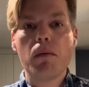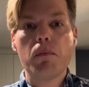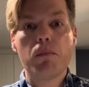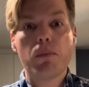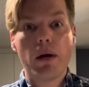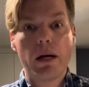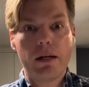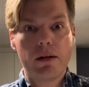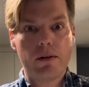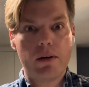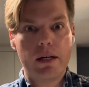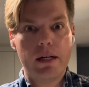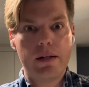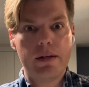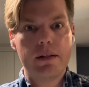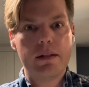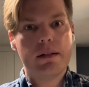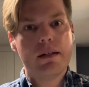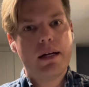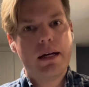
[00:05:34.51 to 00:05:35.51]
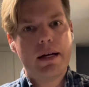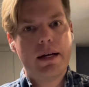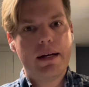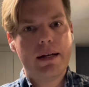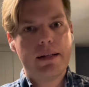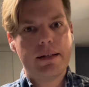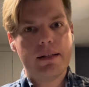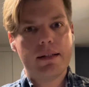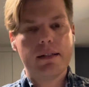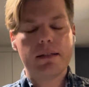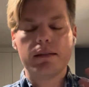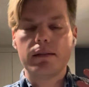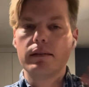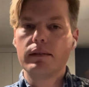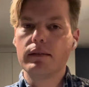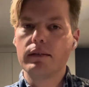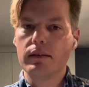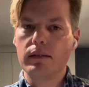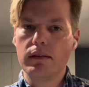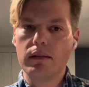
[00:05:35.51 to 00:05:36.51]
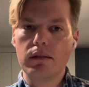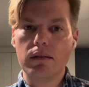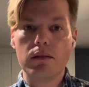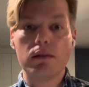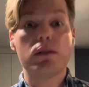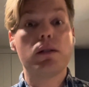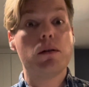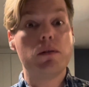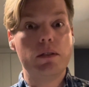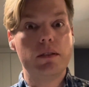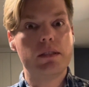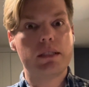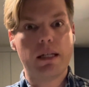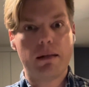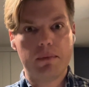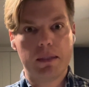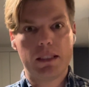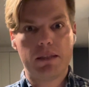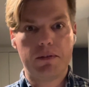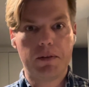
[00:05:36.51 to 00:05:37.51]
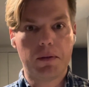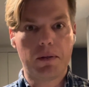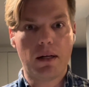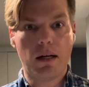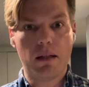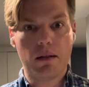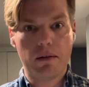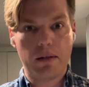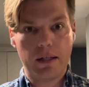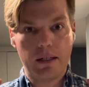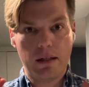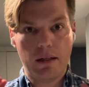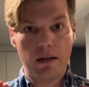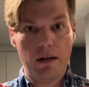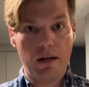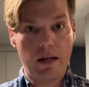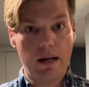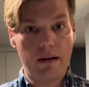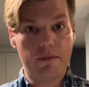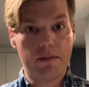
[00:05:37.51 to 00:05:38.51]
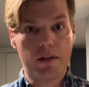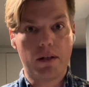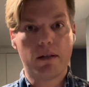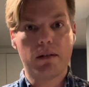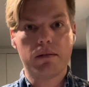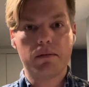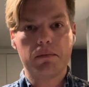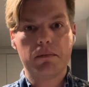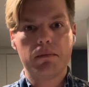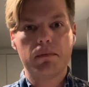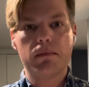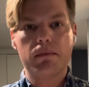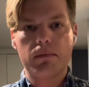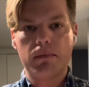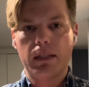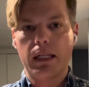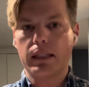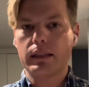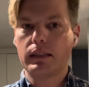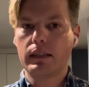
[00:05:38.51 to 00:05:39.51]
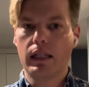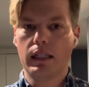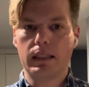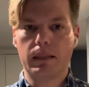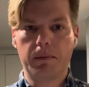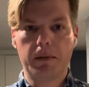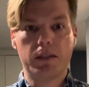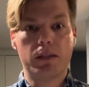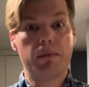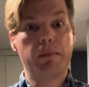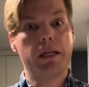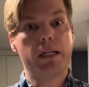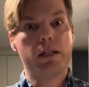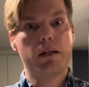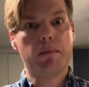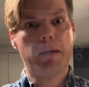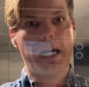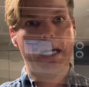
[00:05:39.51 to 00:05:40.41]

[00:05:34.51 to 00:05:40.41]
Bright green, and don't use that much food coloring ever. That's not supposed to be in your body.